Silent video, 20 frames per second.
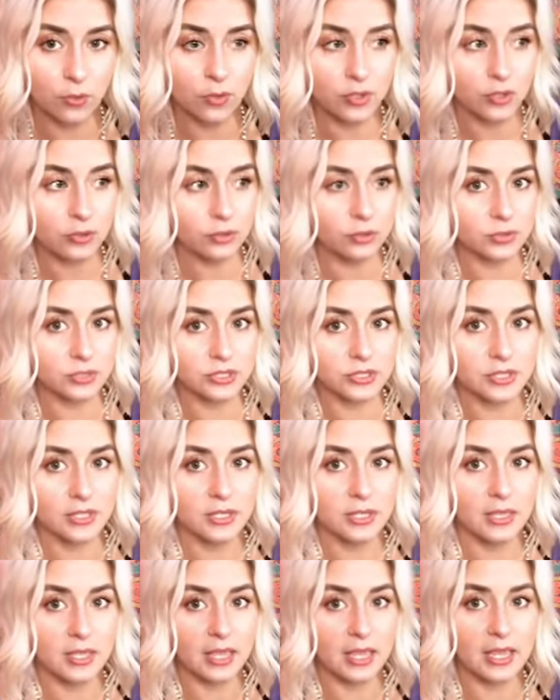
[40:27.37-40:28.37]
oils
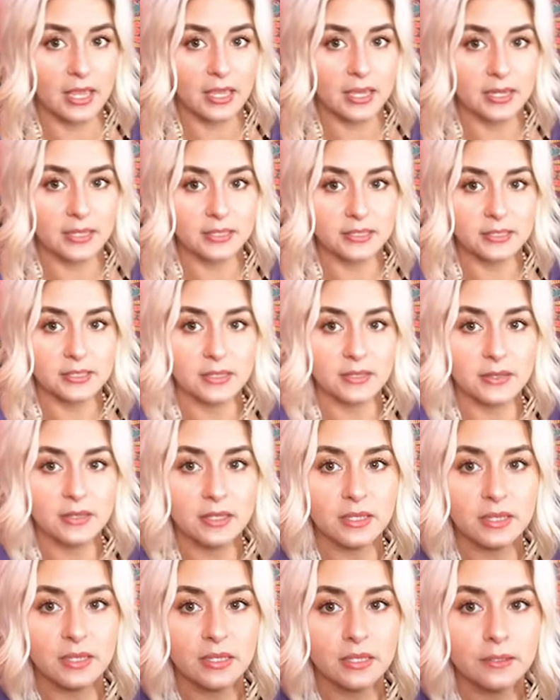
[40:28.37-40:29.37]
and
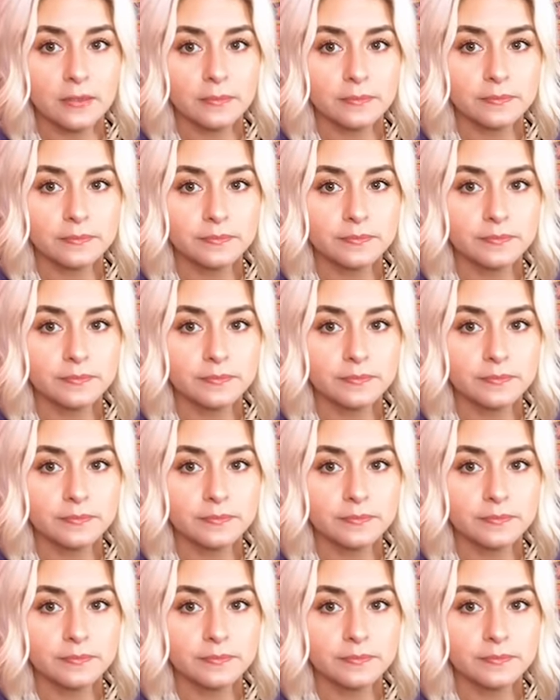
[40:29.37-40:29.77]
the